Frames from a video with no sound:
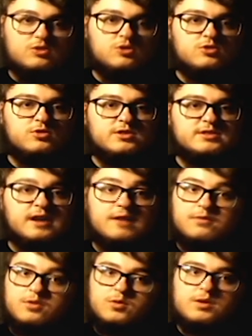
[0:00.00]
To do this, I
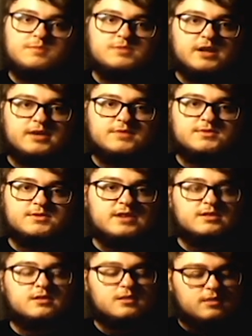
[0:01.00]
have three objectives.
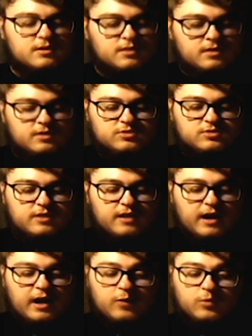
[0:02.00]

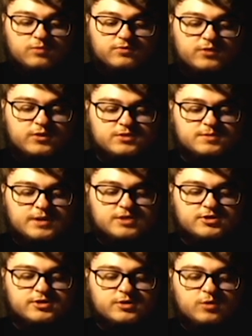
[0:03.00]
I will first make
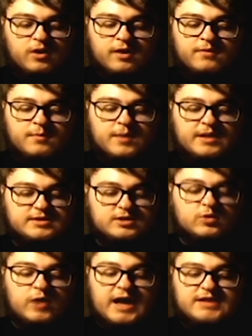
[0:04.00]
sure you all have a
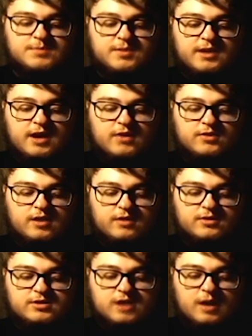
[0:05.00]
basic grasp on
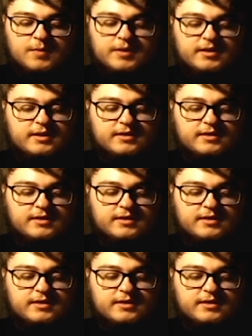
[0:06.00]
the topic,